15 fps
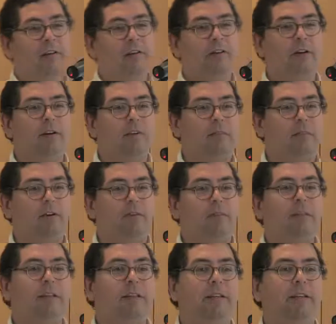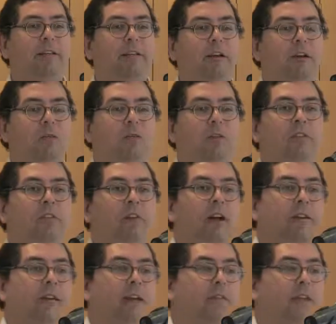third or fourth meeting, we
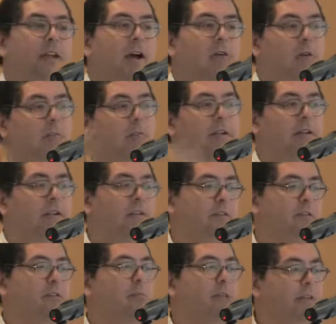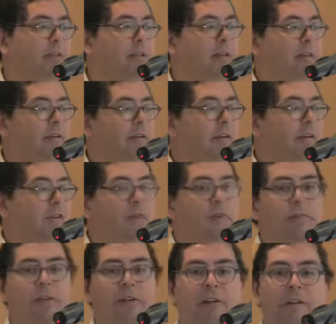start having our minutes of the meeting
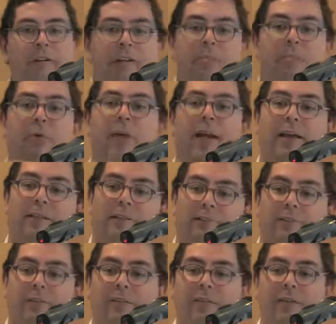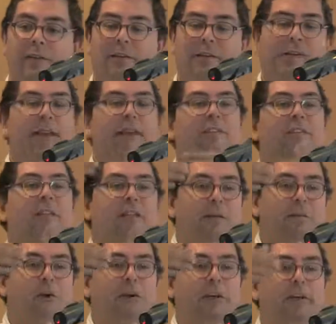revealed in the press next day in
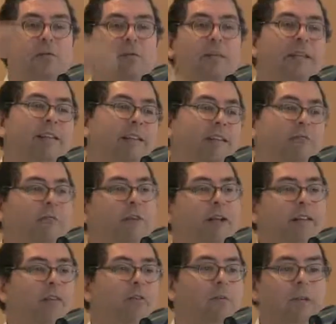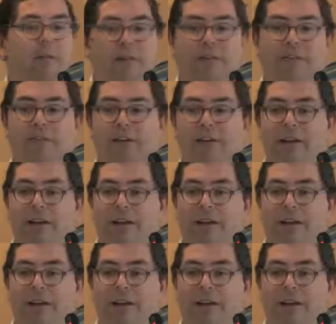the morning. So we didn't have to write our minutes.